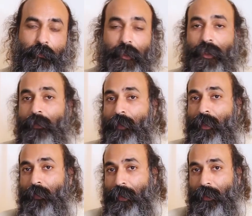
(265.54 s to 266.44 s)
But then we
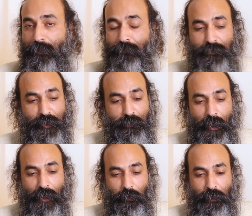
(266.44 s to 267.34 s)
are very
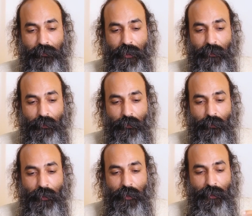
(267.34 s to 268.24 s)
smart. We try
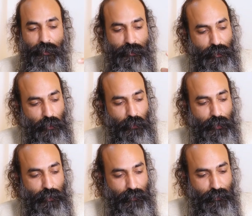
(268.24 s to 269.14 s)
to
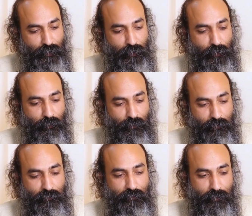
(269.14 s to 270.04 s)
slowly, you know,
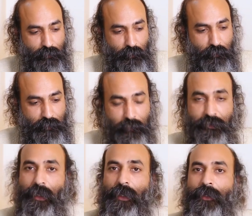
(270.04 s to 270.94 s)

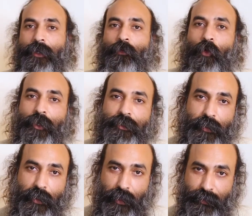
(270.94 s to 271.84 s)
subside that voice
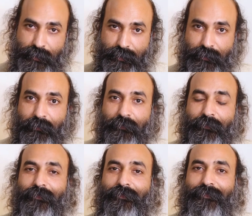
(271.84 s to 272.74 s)
within us.
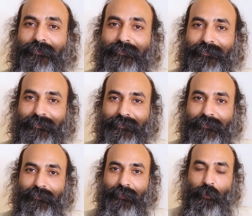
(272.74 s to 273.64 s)

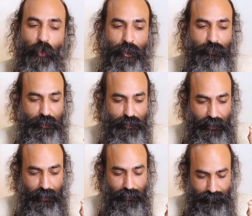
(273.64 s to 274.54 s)
The voice which
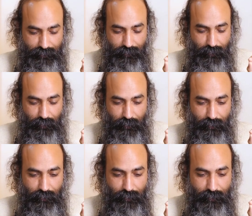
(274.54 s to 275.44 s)
tells us that
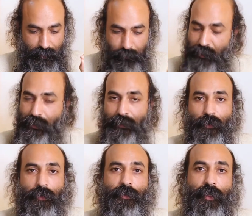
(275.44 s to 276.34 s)
this expression is
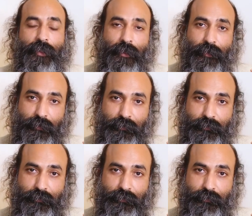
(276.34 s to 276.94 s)
not authentic.